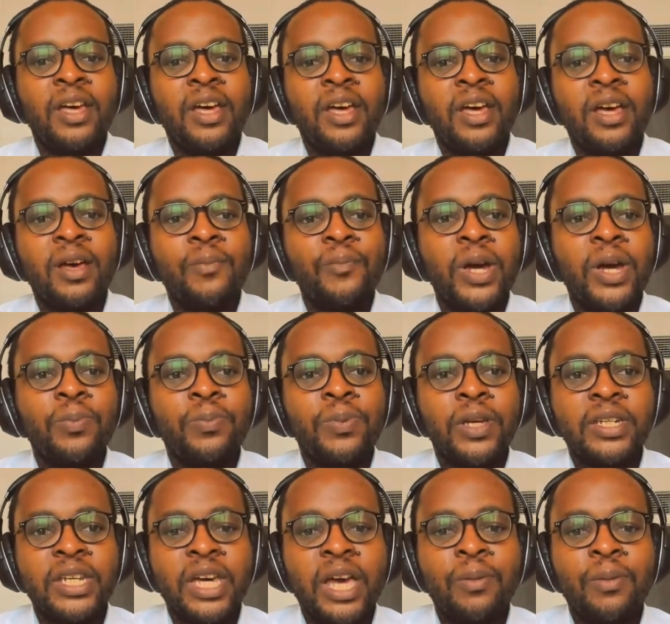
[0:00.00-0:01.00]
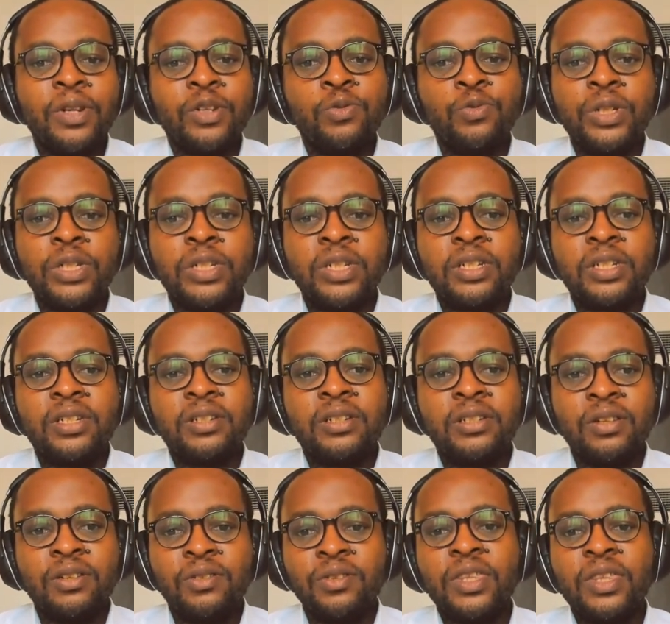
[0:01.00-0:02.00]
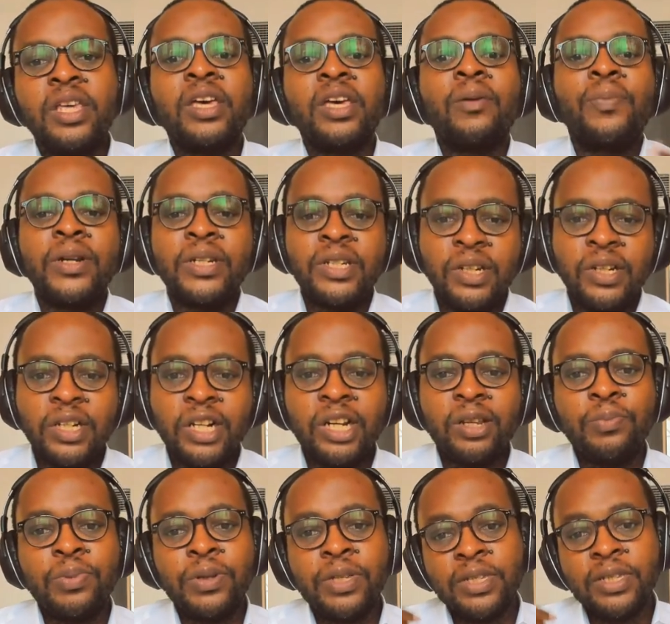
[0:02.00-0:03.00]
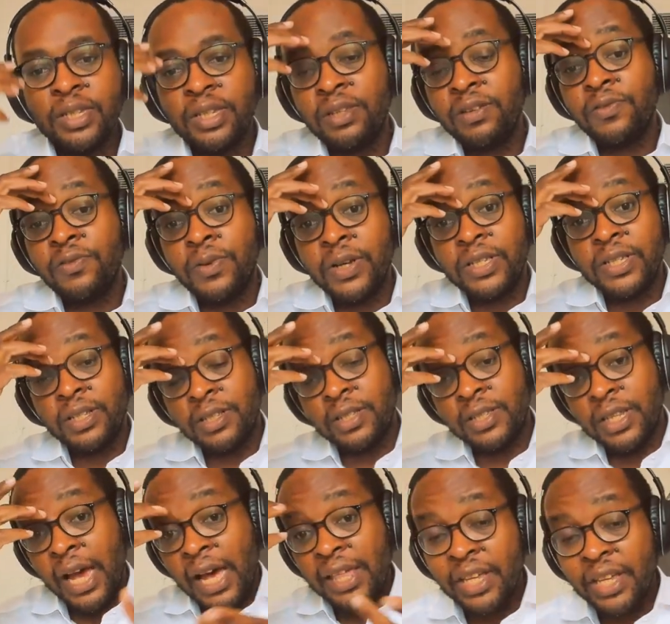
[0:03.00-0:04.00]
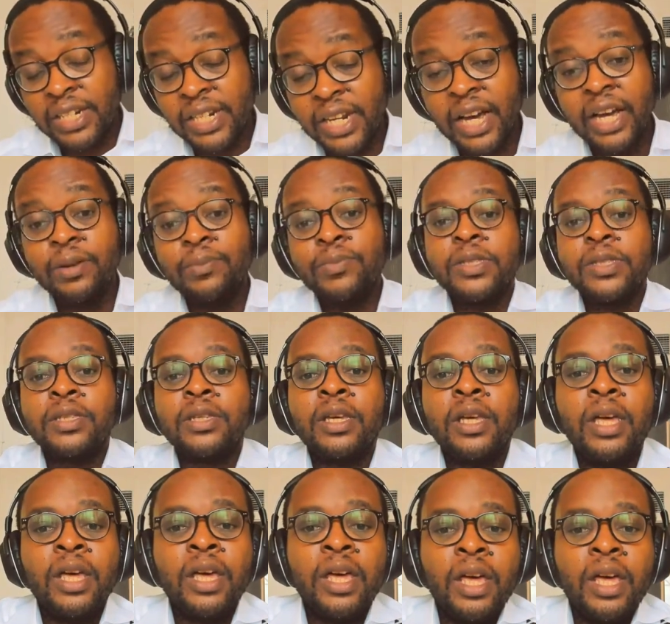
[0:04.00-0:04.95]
might be a time at which, they are particularly busy versus other times.